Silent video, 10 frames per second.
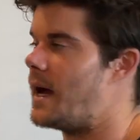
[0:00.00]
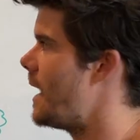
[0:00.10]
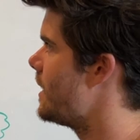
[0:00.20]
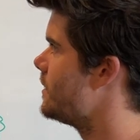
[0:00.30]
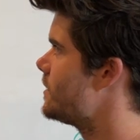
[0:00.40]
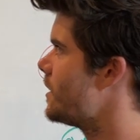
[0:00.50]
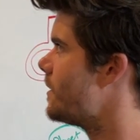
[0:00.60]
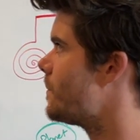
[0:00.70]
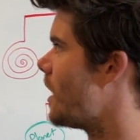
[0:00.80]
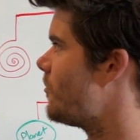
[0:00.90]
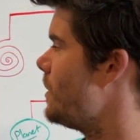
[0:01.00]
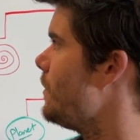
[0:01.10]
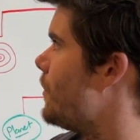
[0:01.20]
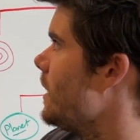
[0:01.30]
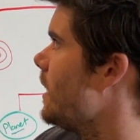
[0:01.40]
And I've
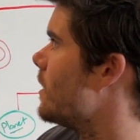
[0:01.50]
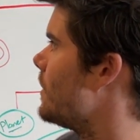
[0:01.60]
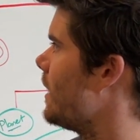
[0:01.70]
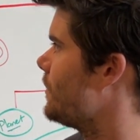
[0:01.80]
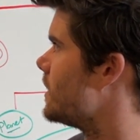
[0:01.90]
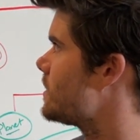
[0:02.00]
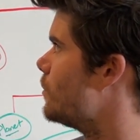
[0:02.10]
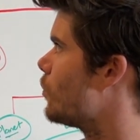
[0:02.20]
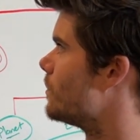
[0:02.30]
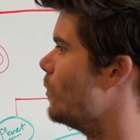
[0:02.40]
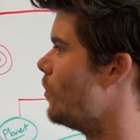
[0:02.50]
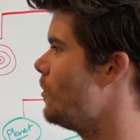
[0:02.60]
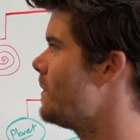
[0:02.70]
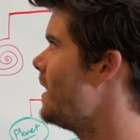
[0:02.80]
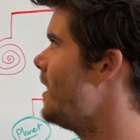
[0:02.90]
been thinking about this more and
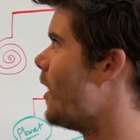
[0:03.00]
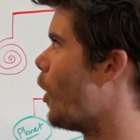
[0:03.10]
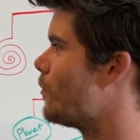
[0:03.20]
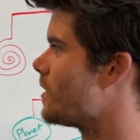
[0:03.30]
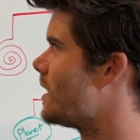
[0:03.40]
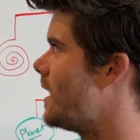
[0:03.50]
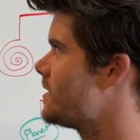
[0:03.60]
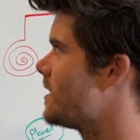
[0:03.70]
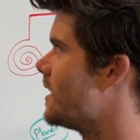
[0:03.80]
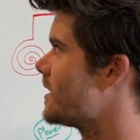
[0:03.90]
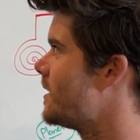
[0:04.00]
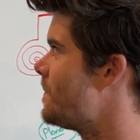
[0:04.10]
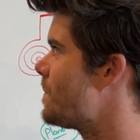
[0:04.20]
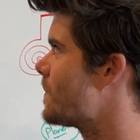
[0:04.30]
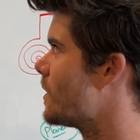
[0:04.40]
more over the last,
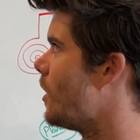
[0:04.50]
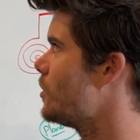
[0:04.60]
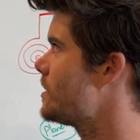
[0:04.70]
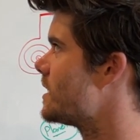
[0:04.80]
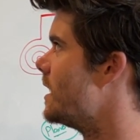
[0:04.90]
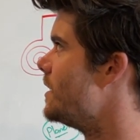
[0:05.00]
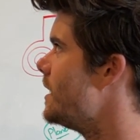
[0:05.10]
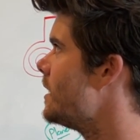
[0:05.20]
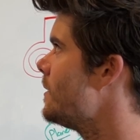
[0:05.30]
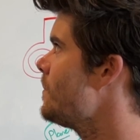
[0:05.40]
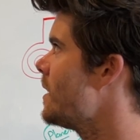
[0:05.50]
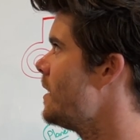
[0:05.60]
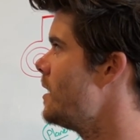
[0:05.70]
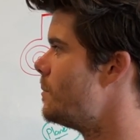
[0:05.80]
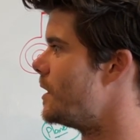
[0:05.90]
honestly, a year,
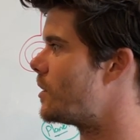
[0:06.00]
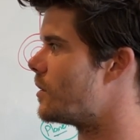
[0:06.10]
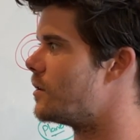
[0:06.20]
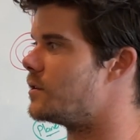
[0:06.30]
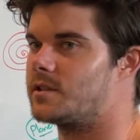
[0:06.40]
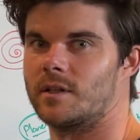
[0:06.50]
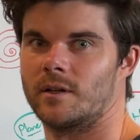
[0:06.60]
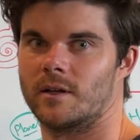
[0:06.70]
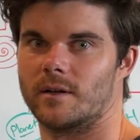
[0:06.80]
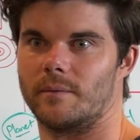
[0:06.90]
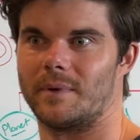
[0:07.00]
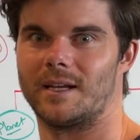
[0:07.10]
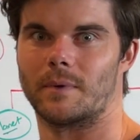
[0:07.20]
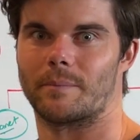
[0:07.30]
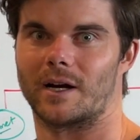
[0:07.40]
because me
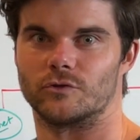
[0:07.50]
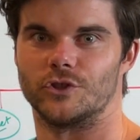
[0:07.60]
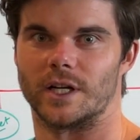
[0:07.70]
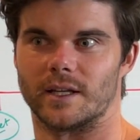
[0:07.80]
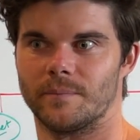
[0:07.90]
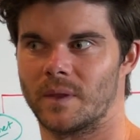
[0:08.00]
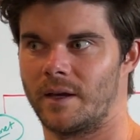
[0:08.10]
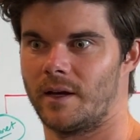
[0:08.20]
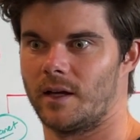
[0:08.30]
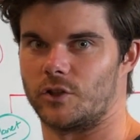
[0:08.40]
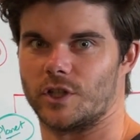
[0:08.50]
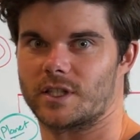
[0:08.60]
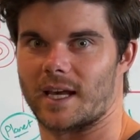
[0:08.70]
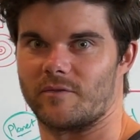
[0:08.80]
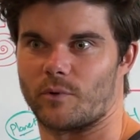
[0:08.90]
and my partner Jenny
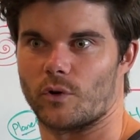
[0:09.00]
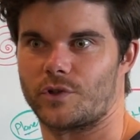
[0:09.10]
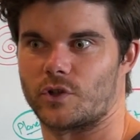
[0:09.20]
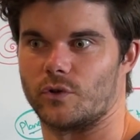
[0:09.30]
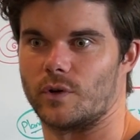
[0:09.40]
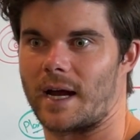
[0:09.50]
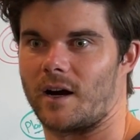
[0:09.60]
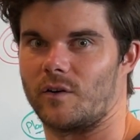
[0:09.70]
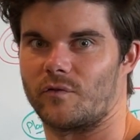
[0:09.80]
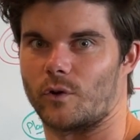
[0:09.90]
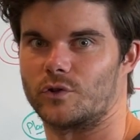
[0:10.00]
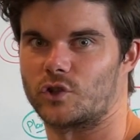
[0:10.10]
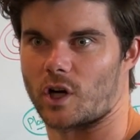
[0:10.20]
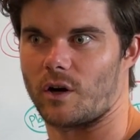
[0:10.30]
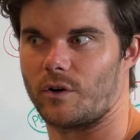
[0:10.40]
just gave birth to our first
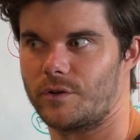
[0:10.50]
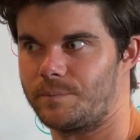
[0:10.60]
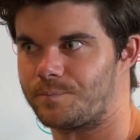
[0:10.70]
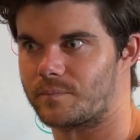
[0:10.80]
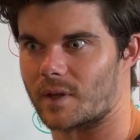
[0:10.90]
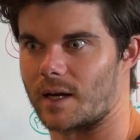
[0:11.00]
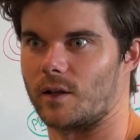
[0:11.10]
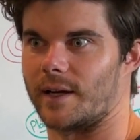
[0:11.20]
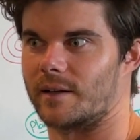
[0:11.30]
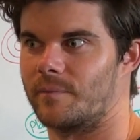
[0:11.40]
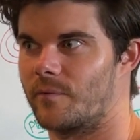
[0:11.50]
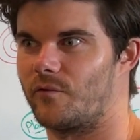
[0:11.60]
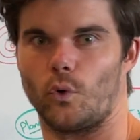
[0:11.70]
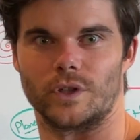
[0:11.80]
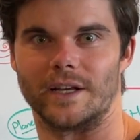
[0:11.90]
child
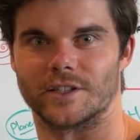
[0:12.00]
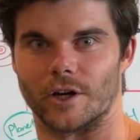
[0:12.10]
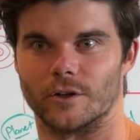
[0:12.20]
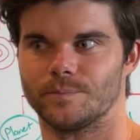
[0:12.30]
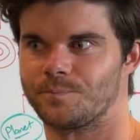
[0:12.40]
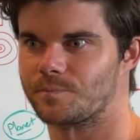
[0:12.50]
4 days ago.